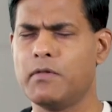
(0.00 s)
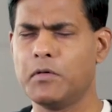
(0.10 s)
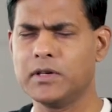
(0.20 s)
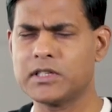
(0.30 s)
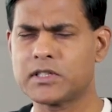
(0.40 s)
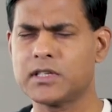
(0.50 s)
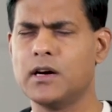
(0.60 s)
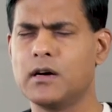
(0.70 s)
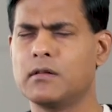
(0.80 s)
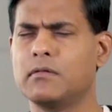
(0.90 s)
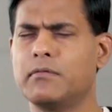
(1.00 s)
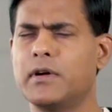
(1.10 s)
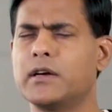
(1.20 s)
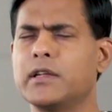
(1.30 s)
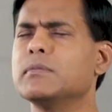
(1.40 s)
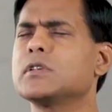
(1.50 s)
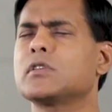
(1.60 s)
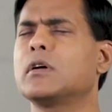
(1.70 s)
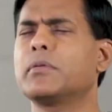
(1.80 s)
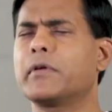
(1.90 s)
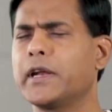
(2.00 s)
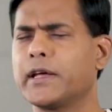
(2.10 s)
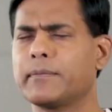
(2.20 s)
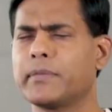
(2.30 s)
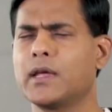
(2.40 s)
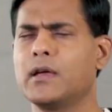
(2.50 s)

we will discern where demons are operating.